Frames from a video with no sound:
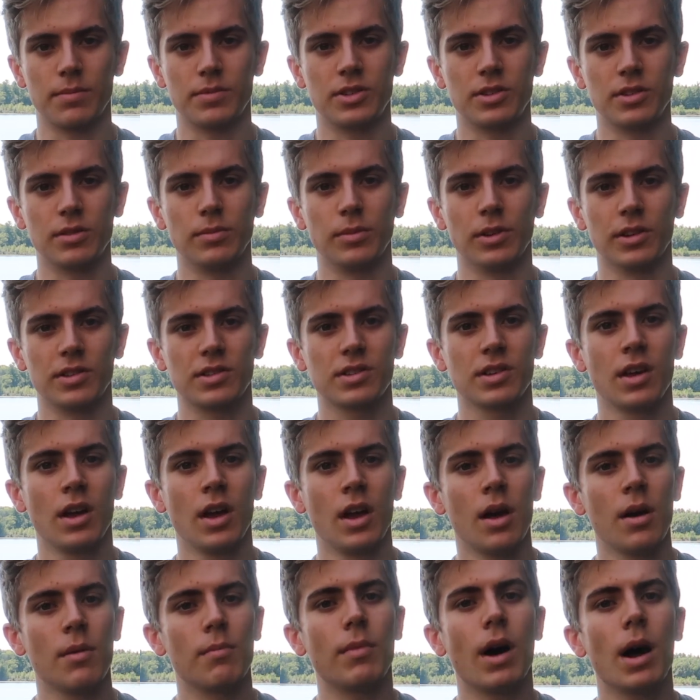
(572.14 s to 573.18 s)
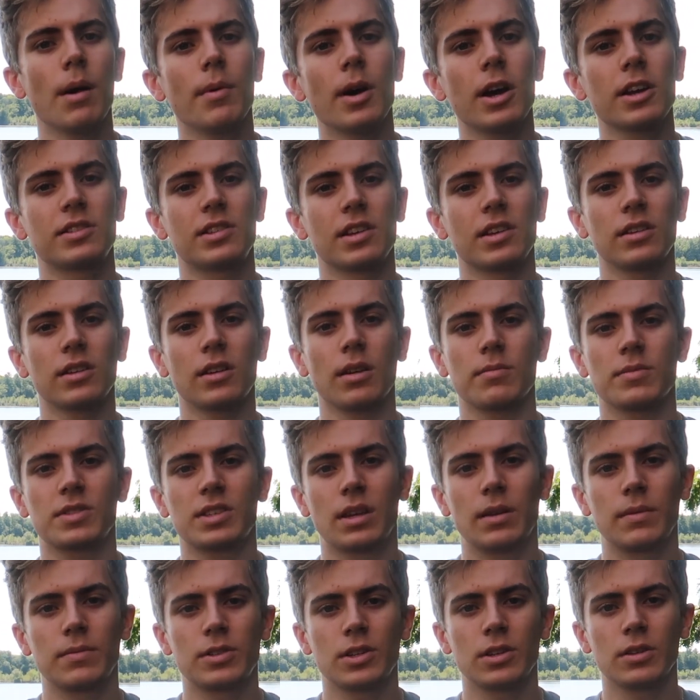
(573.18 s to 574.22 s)
up tubeless. My bike didn't come
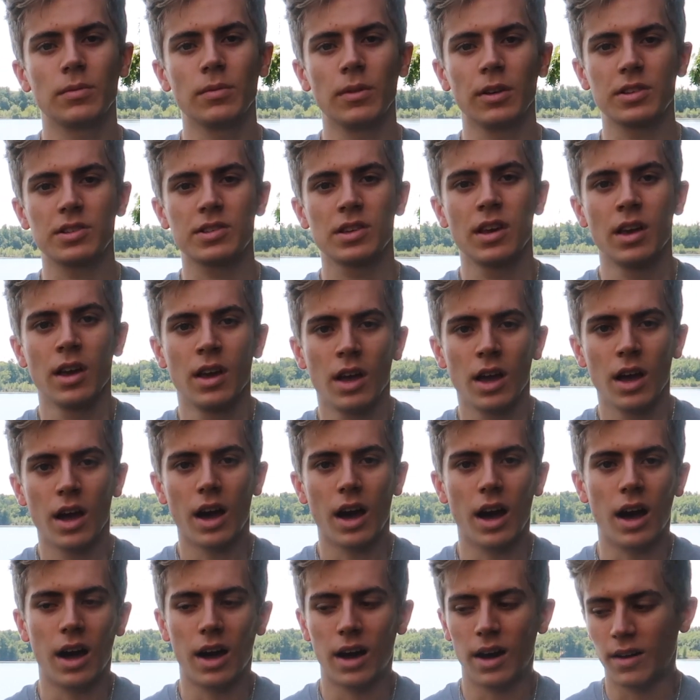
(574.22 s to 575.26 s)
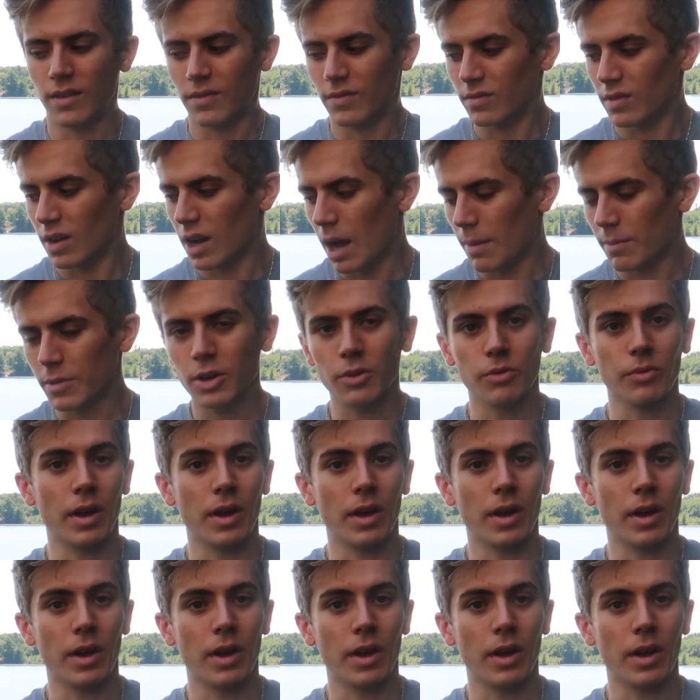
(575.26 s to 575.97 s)
set up tubeless. I'm gonna